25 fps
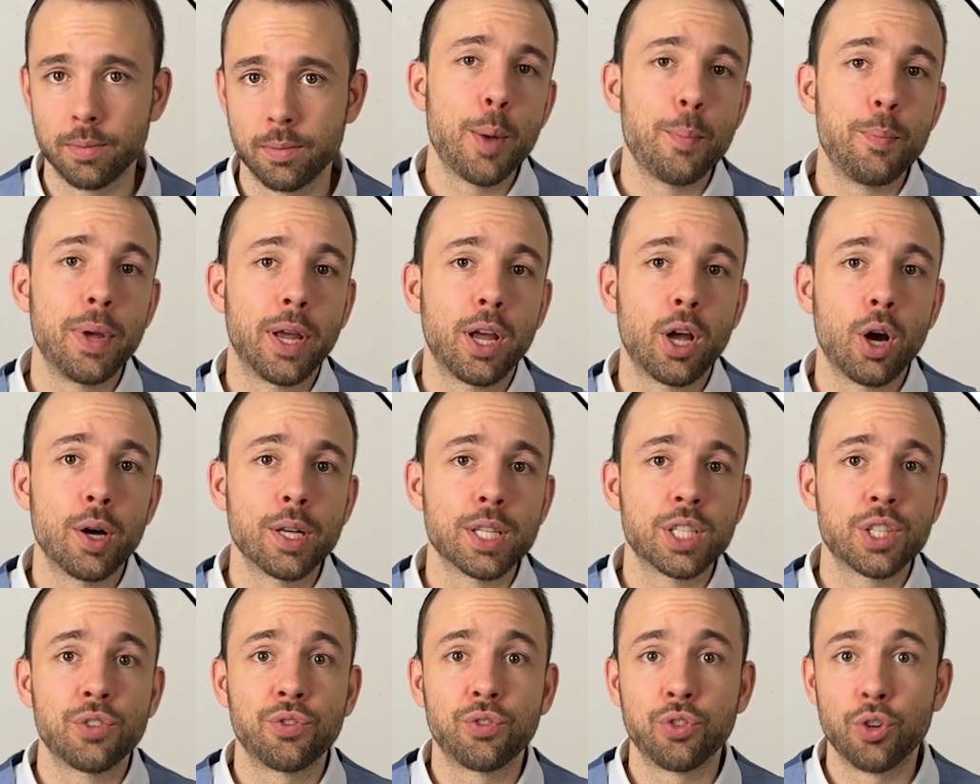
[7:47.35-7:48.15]

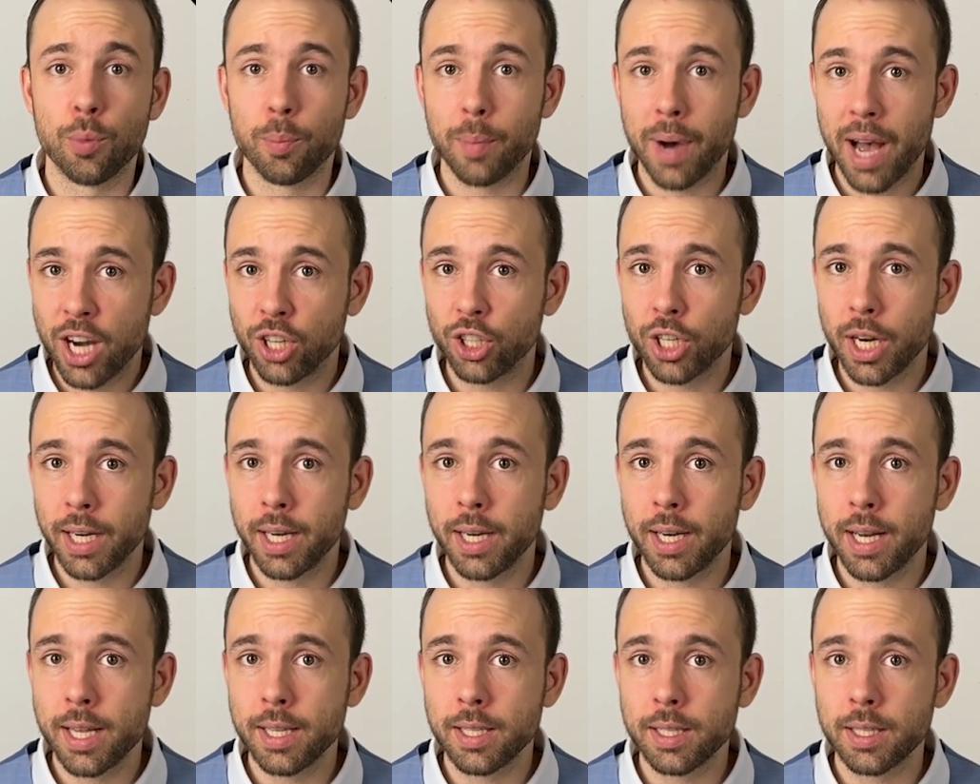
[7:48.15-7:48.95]
Because for my
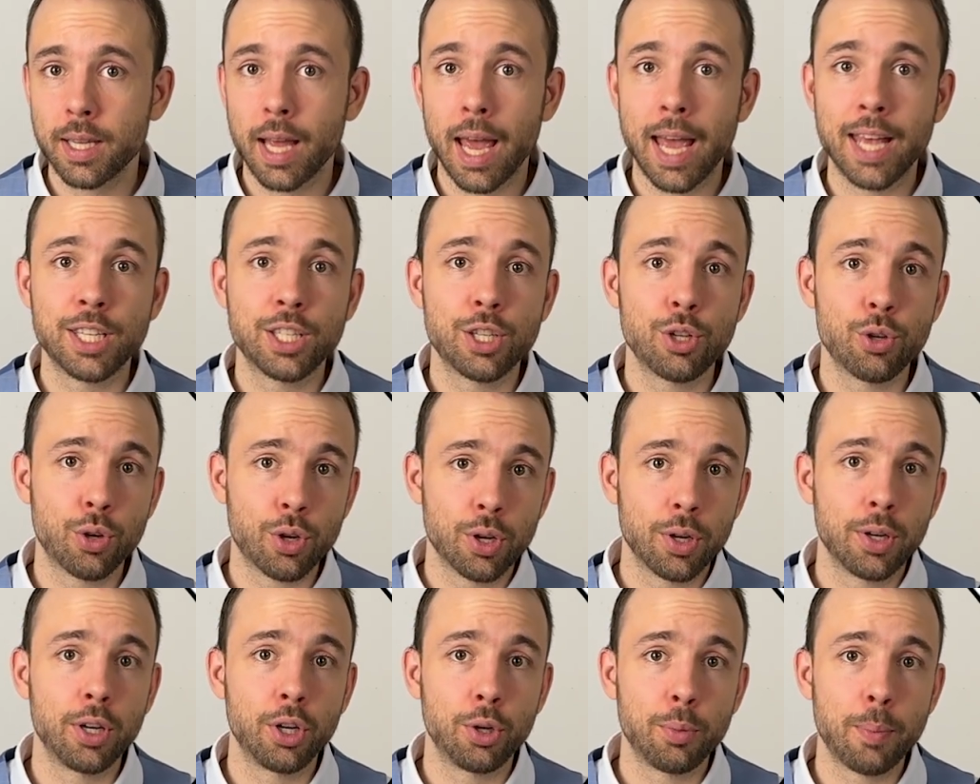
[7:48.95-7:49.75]
readiness, as you
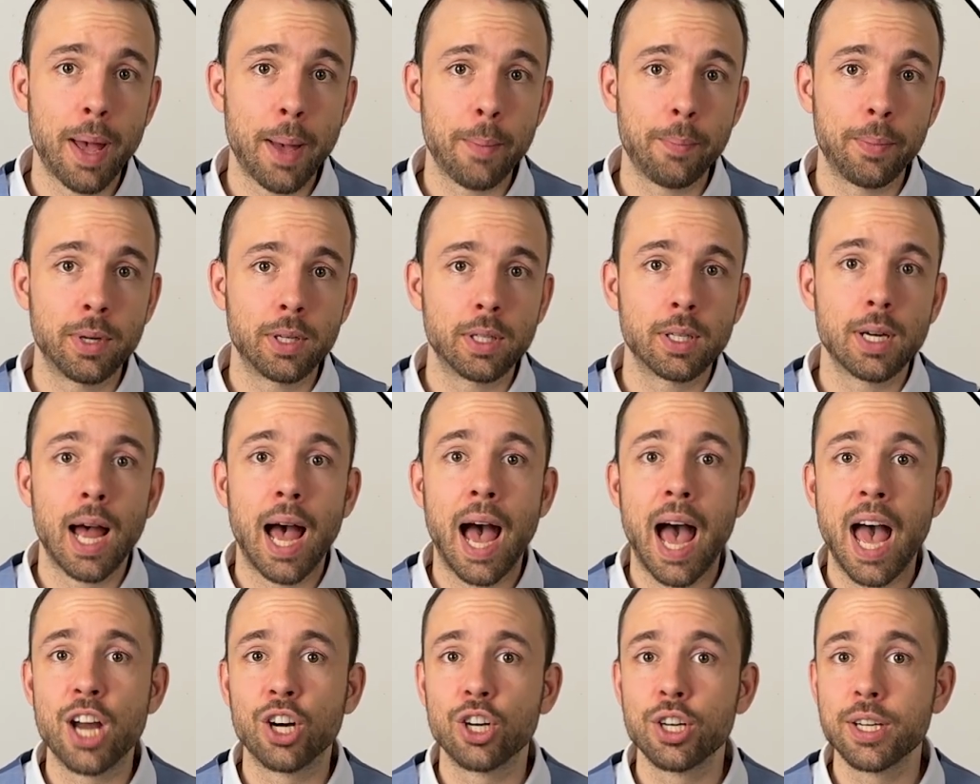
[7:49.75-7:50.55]
can remember,
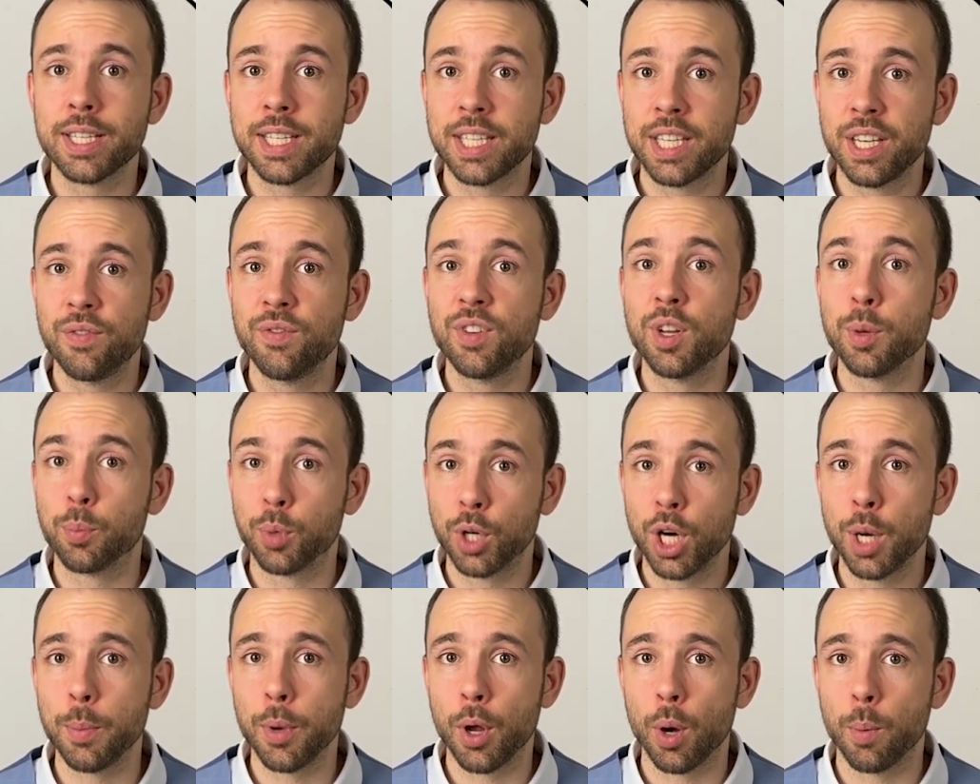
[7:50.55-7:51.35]
I received the
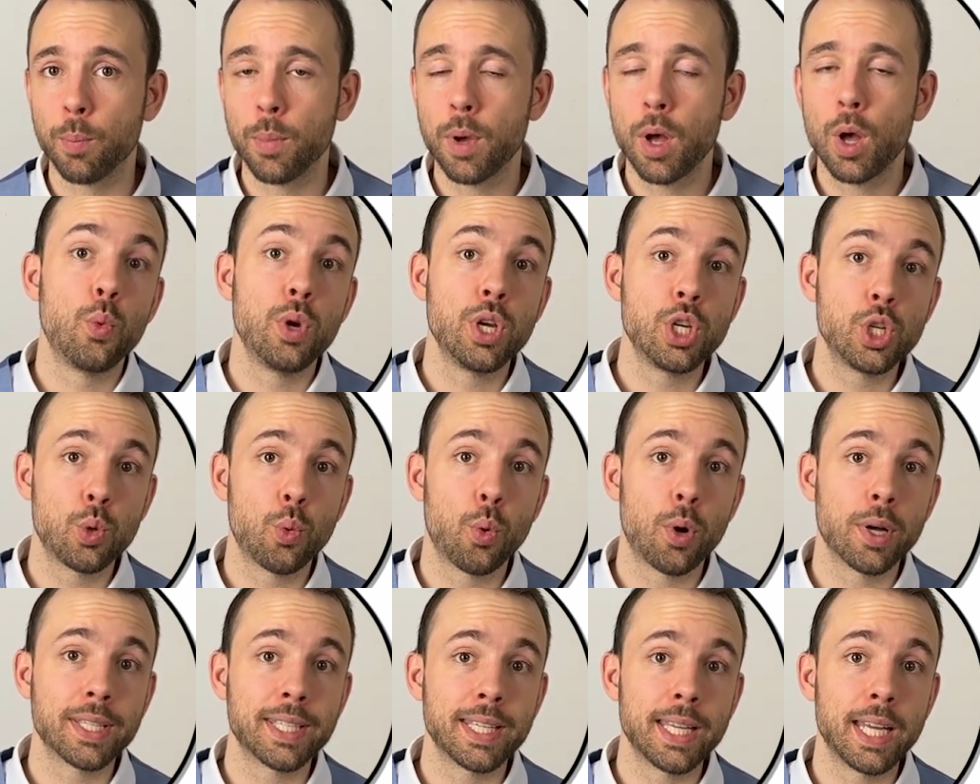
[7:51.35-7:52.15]
premium, which
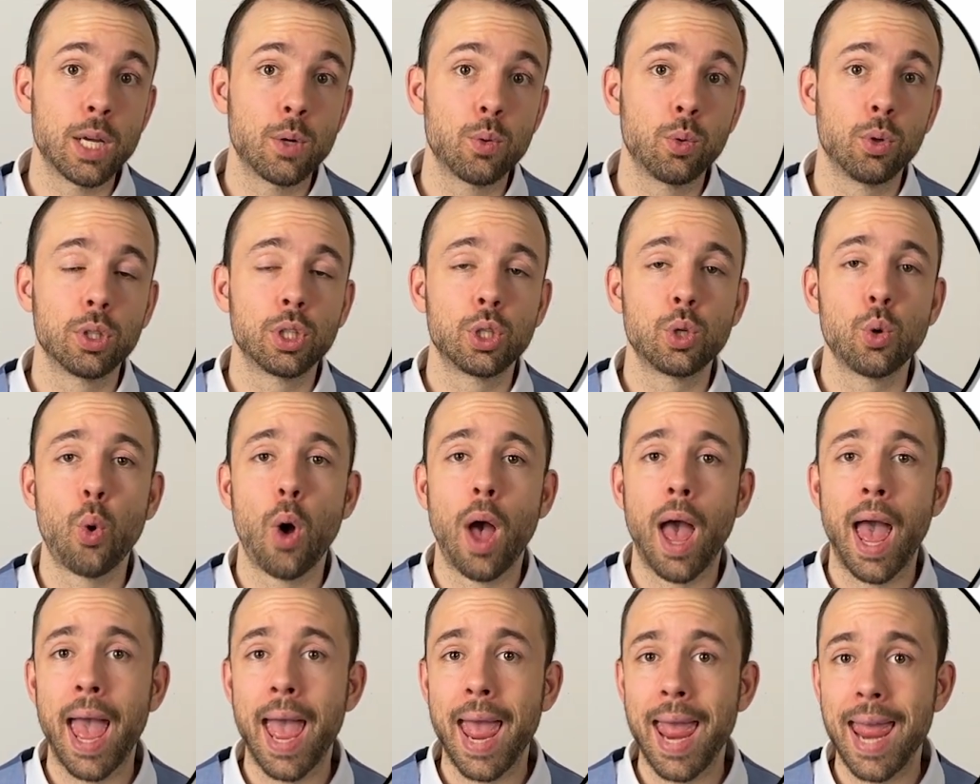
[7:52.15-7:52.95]
was equal
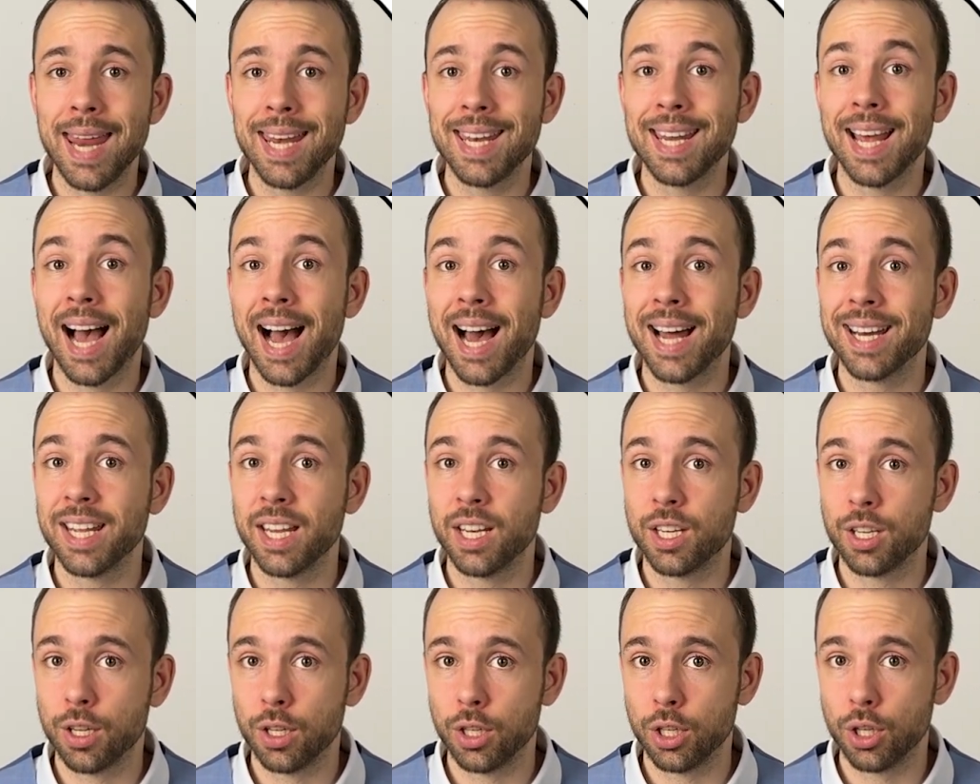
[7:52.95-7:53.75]
to
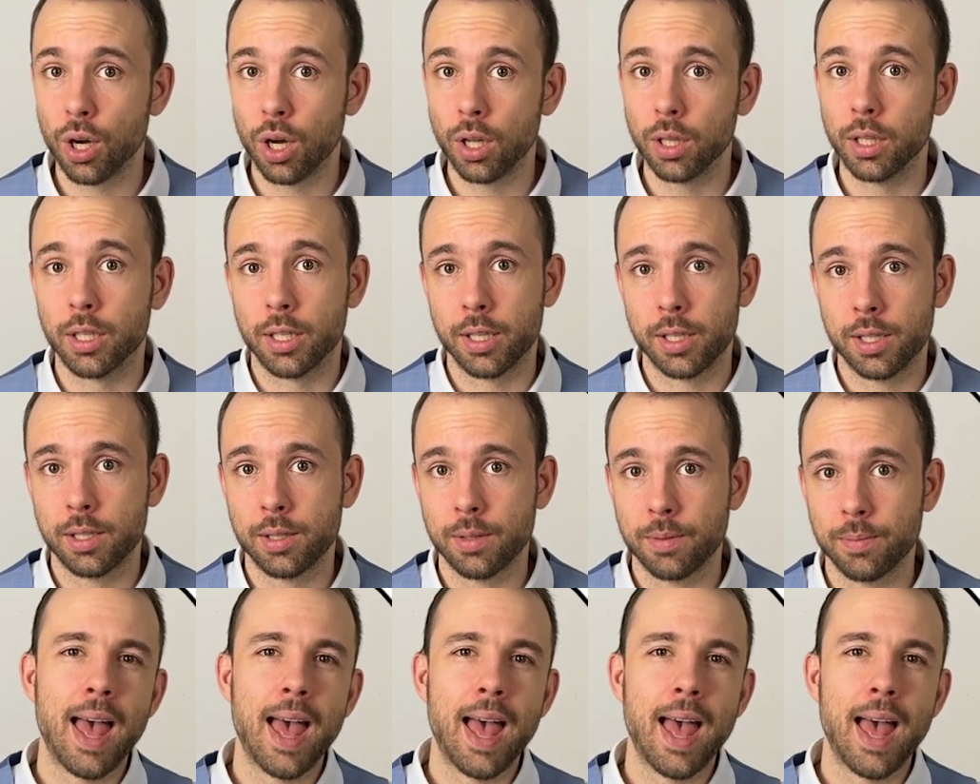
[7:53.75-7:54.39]
$800.